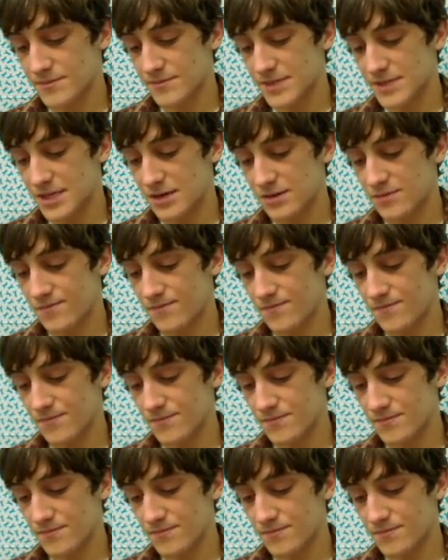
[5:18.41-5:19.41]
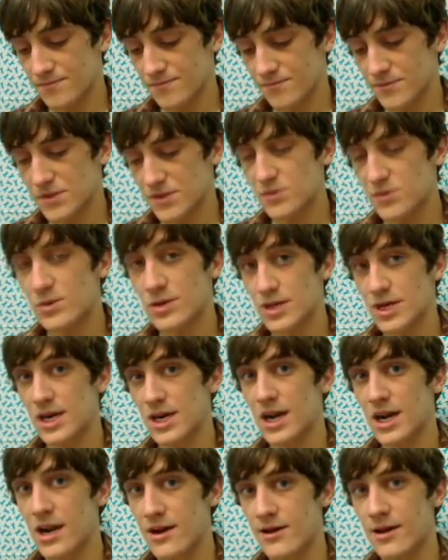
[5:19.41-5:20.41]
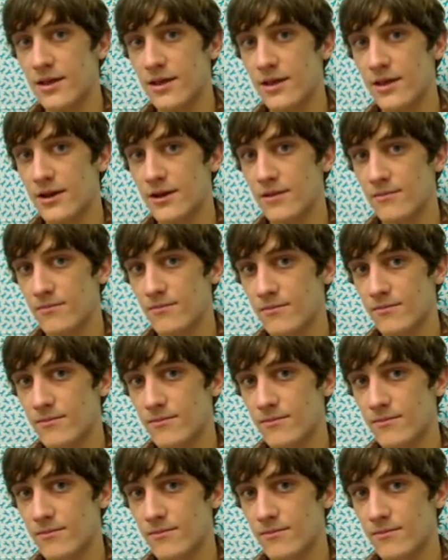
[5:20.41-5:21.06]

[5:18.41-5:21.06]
So it's worth checking out, I think.